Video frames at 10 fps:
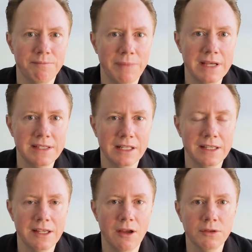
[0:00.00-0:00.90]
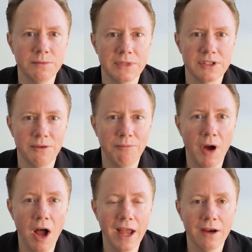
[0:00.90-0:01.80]
basically the ultimate sort of
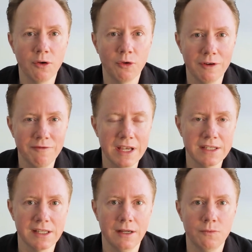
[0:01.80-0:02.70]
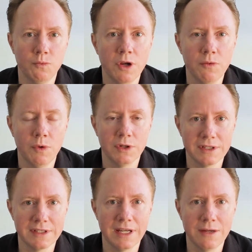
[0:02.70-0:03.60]
buyer or investor will want
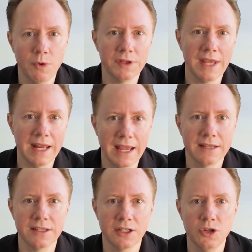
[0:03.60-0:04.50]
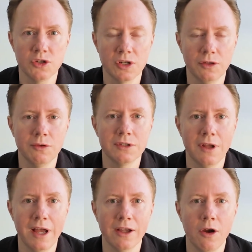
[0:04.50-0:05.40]
to see what that execution looks
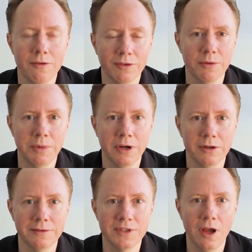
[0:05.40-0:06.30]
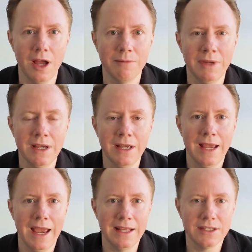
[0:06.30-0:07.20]
like over a period of time.
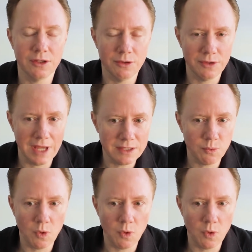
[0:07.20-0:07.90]
And so that's